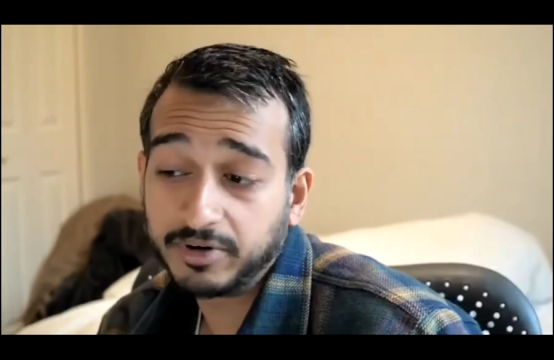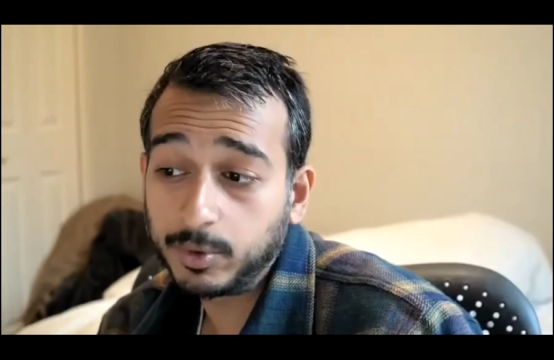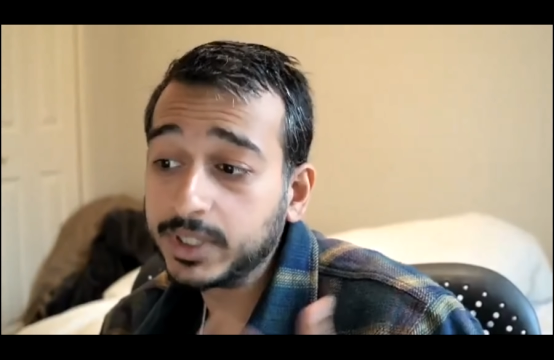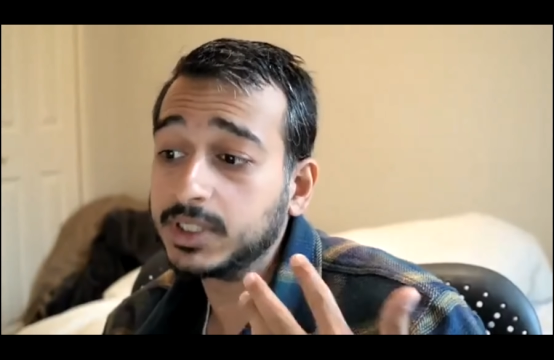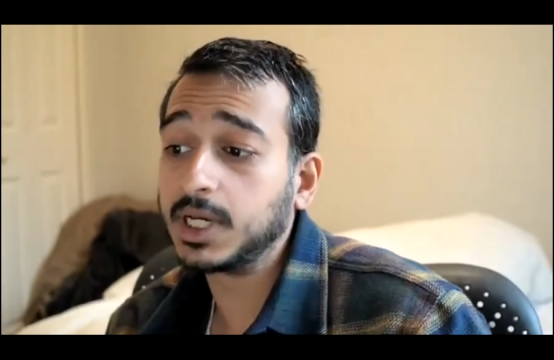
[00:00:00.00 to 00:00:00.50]
If I
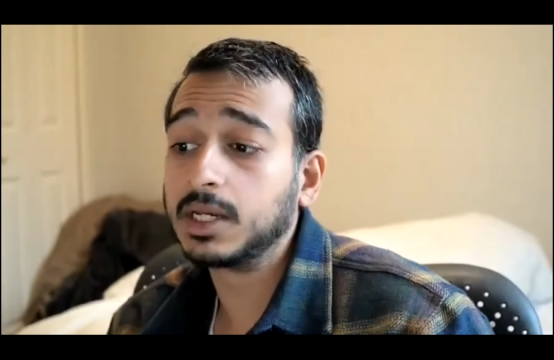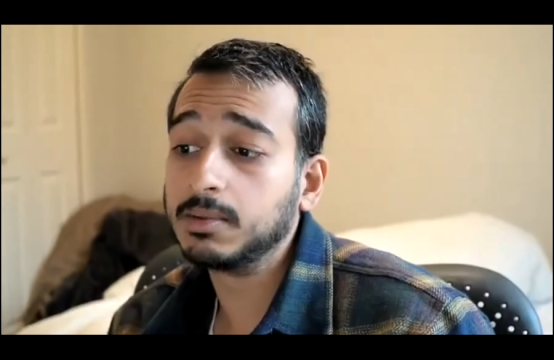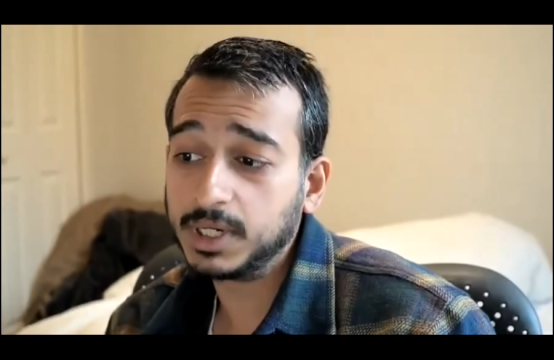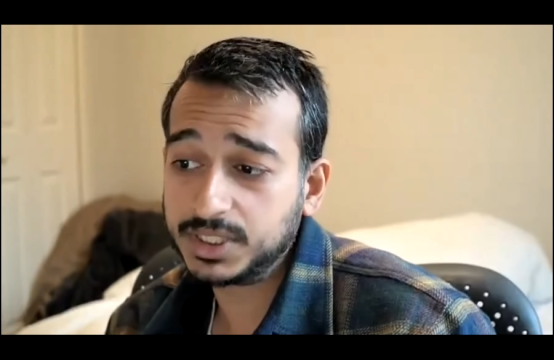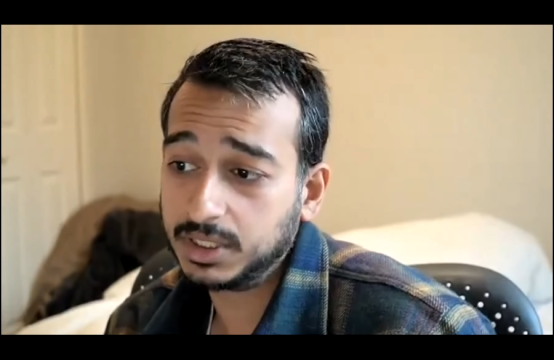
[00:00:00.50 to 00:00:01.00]
wanted to get
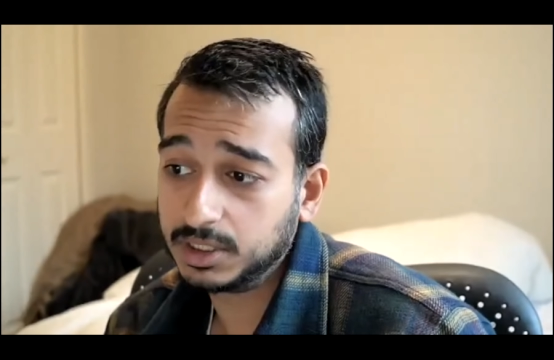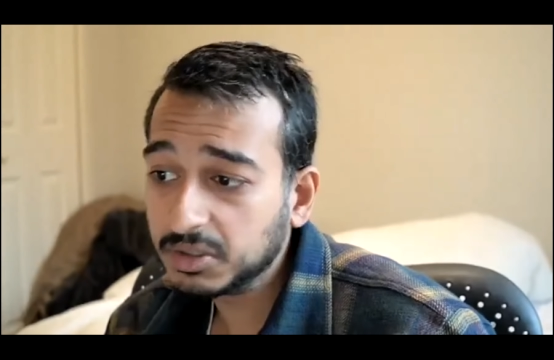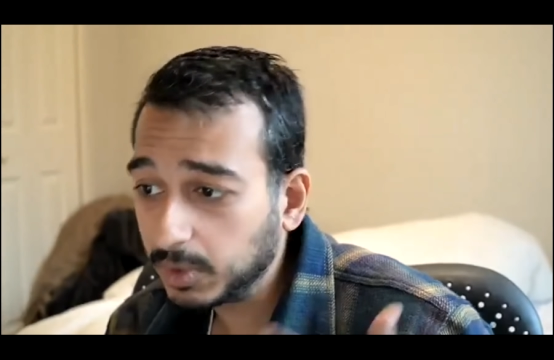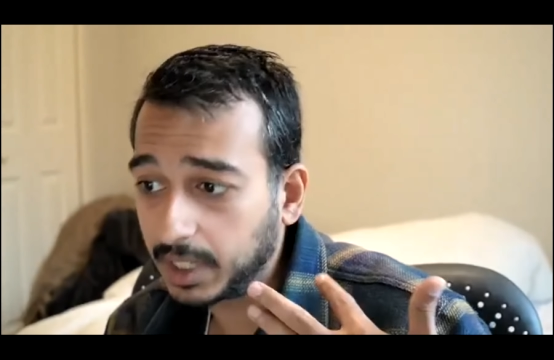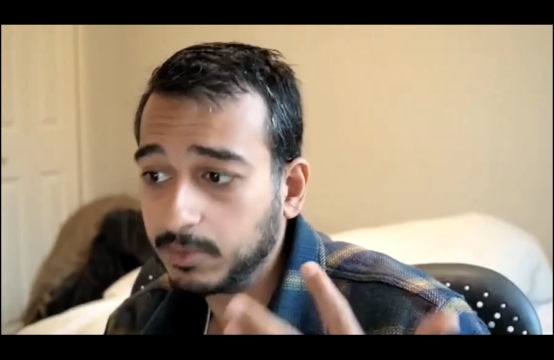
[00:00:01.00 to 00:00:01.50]
an amazing
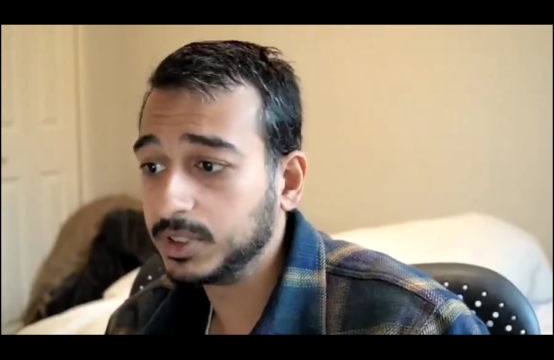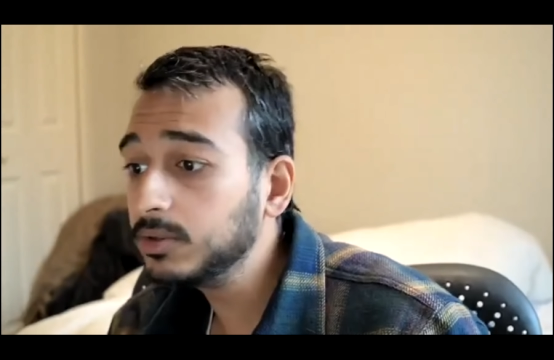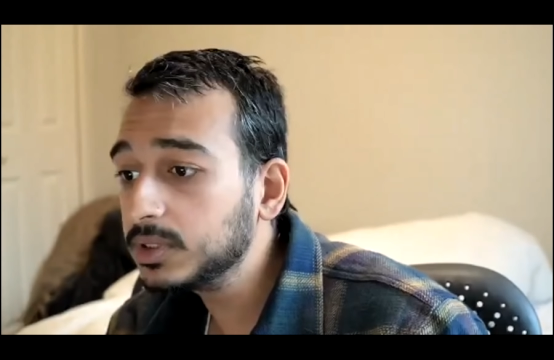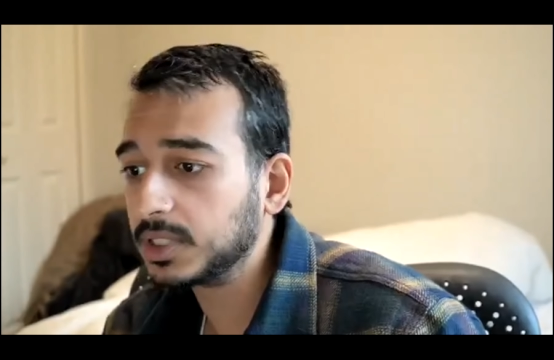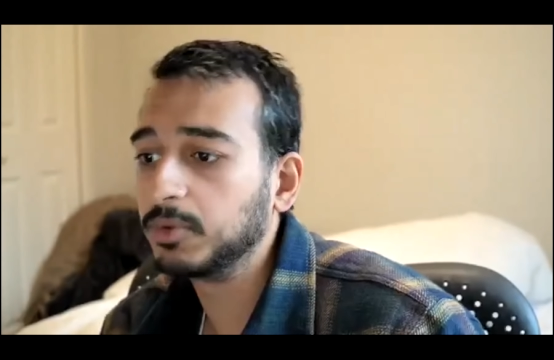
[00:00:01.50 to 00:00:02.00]
deal, what I would
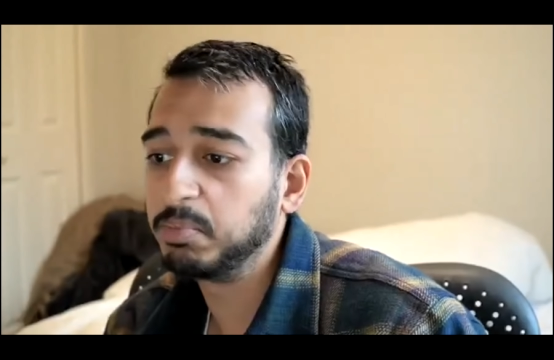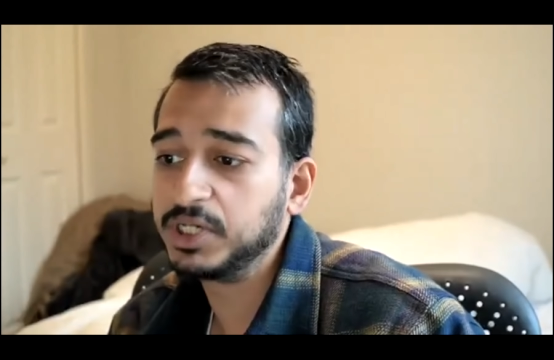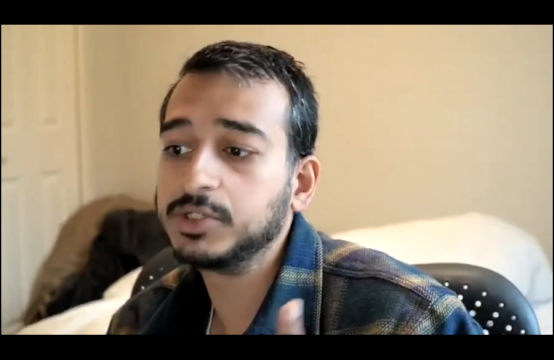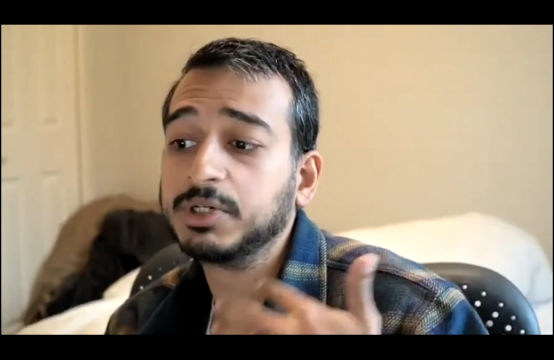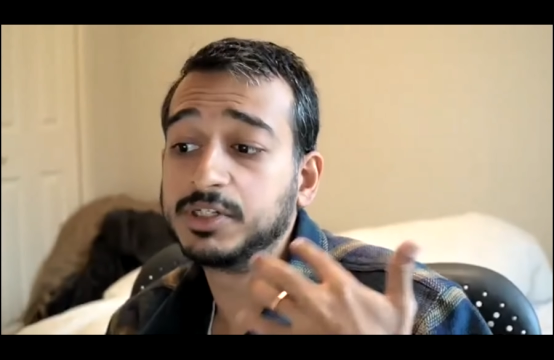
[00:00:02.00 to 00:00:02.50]
do is I would
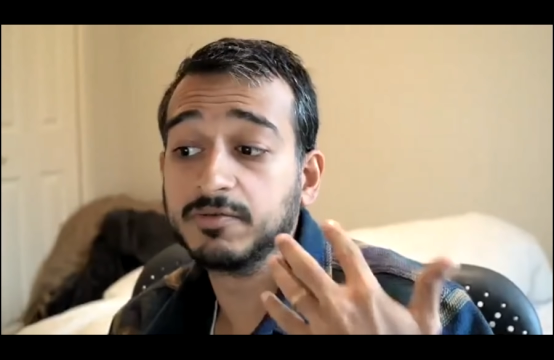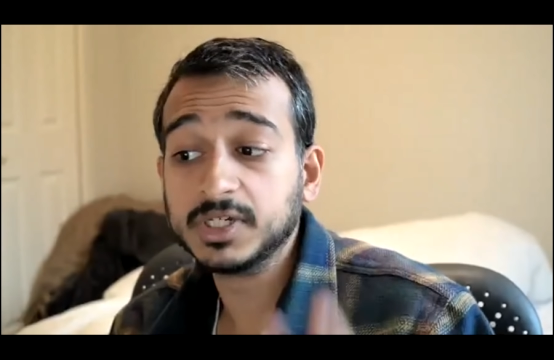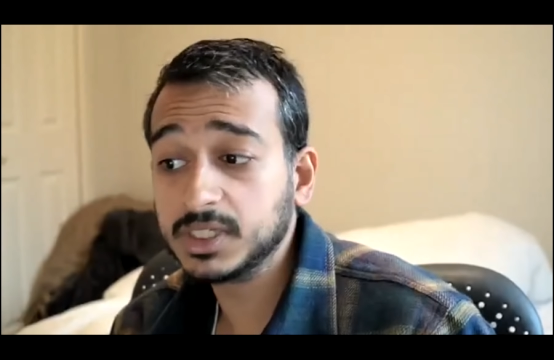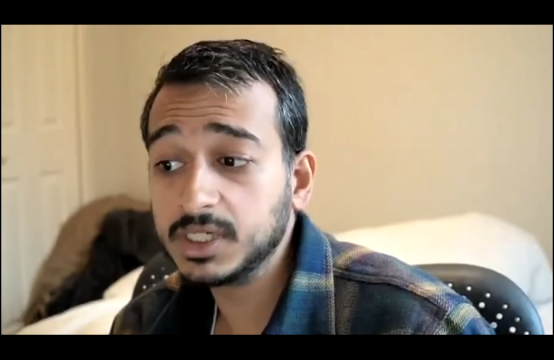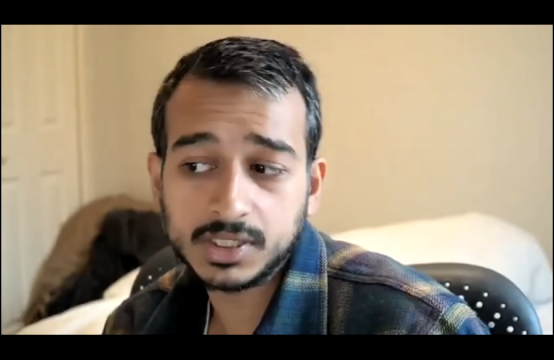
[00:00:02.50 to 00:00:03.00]
pitch a bunch of
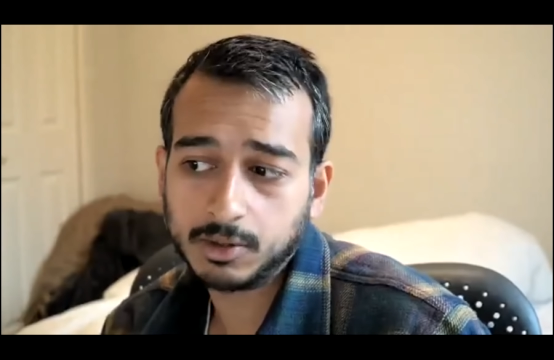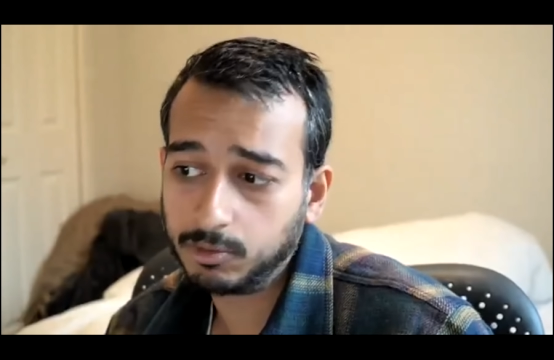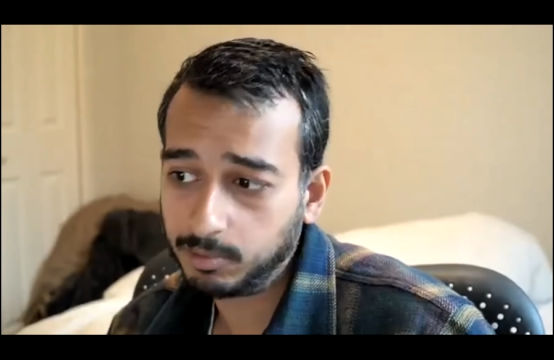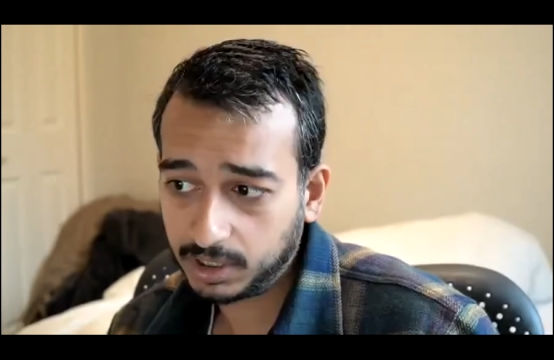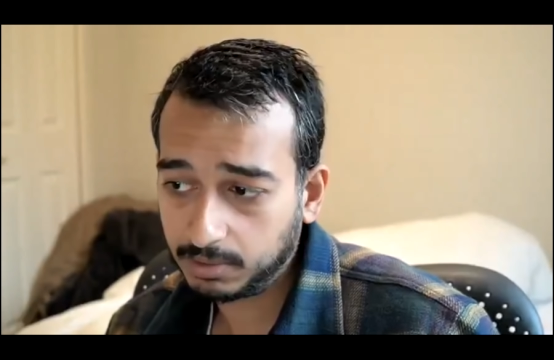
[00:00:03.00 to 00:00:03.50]
VCs and I
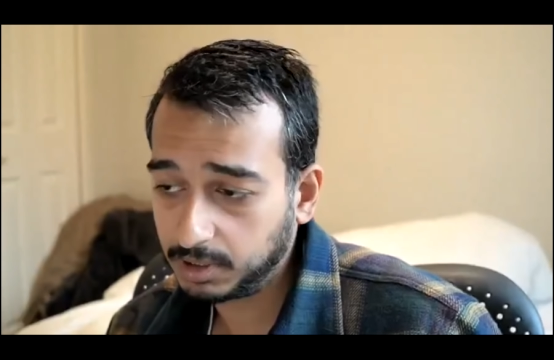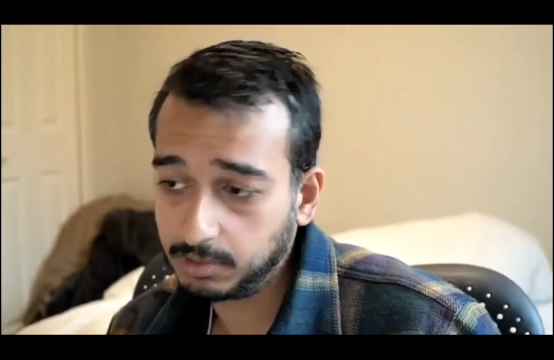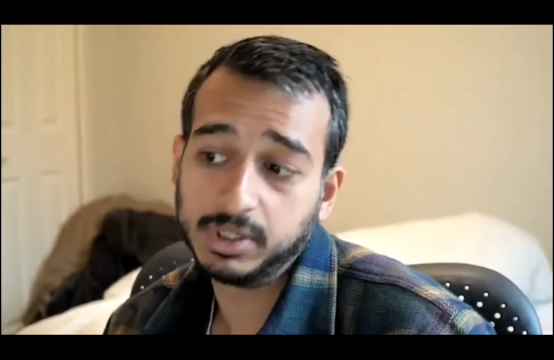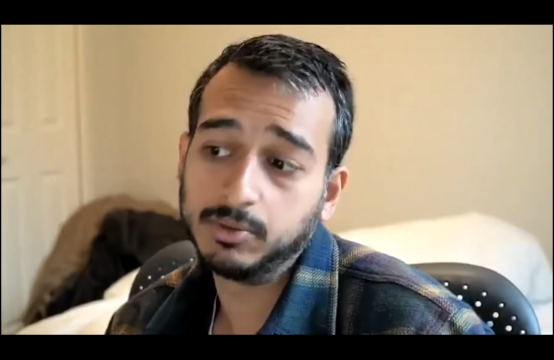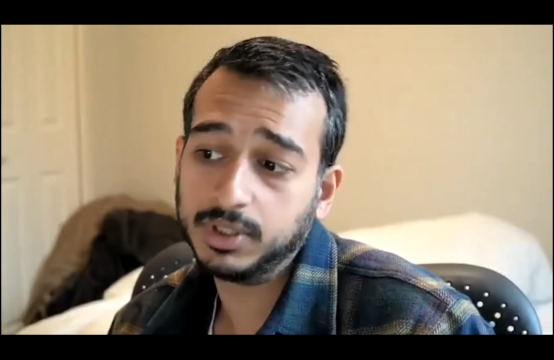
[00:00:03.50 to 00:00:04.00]
would make them
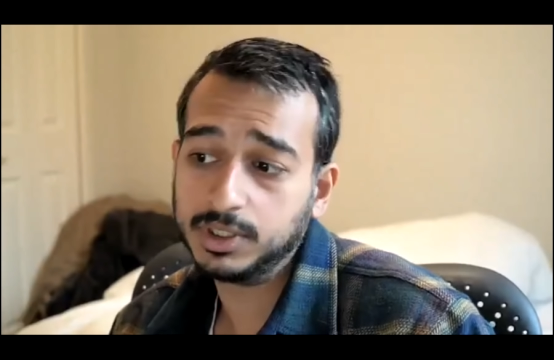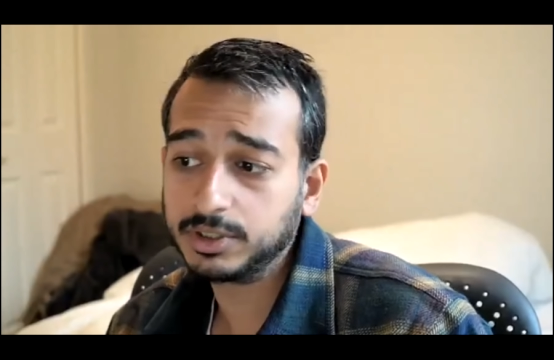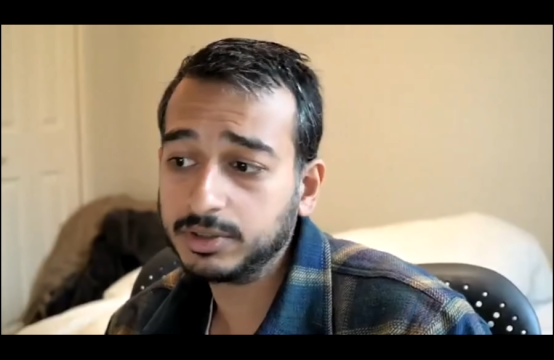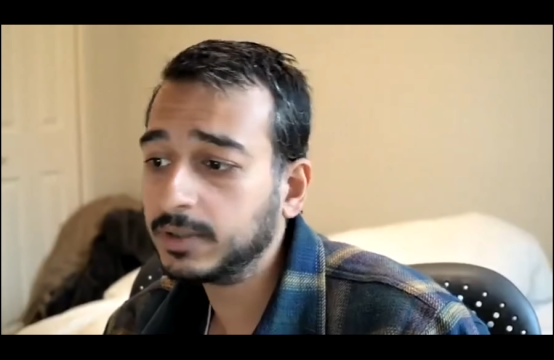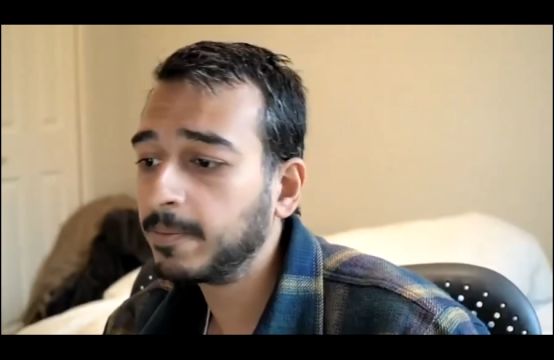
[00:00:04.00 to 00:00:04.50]
compete with each
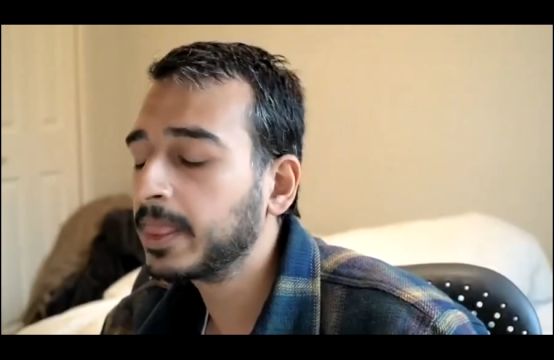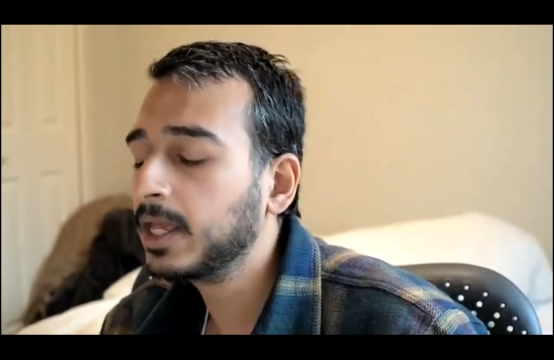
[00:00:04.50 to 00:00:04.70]
other.